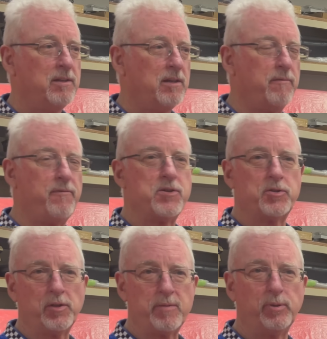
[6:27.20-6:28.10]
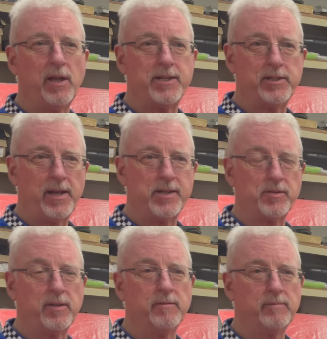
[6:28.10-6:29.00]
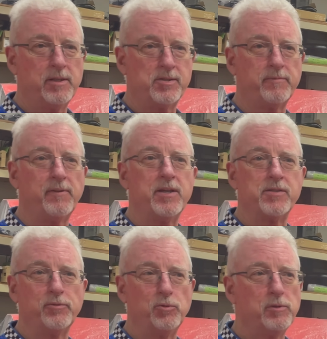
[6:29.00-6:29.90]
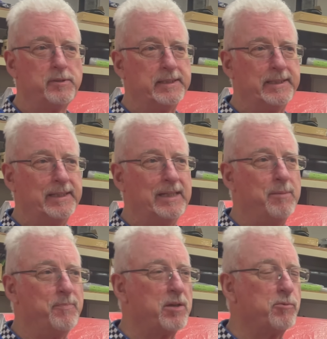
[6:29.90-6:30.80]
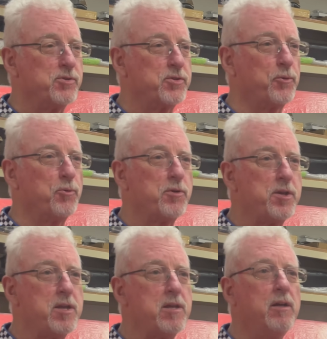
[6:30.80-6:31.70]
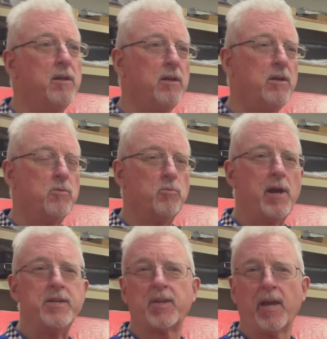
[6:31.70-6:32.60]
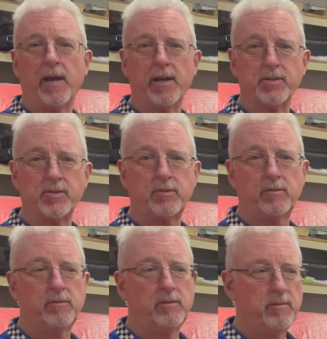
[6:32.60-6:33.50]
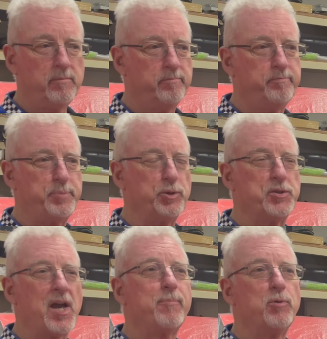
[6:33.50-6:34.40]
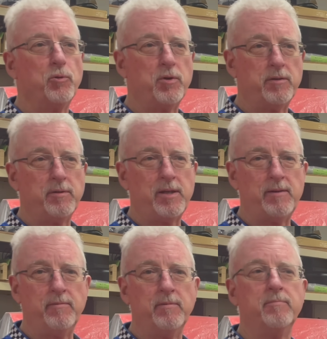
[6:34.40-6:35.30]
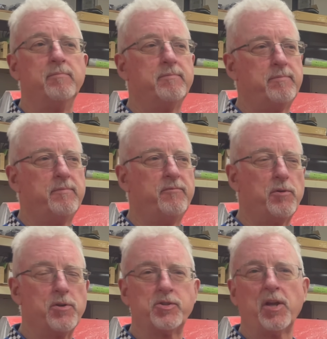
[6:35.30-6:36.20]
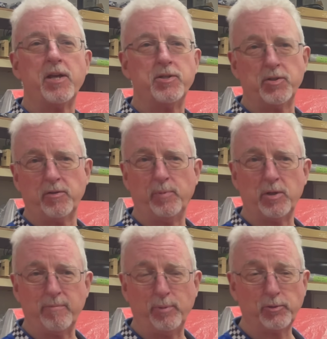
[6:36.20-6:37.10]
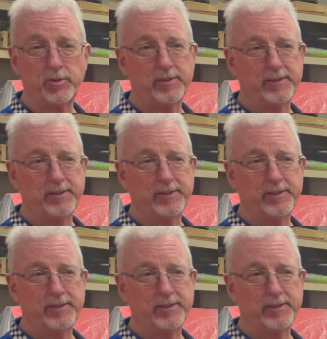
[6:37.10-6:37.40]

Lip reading: officially plated as a Phase 4. There was 3 race cars built up or in various stages of being built.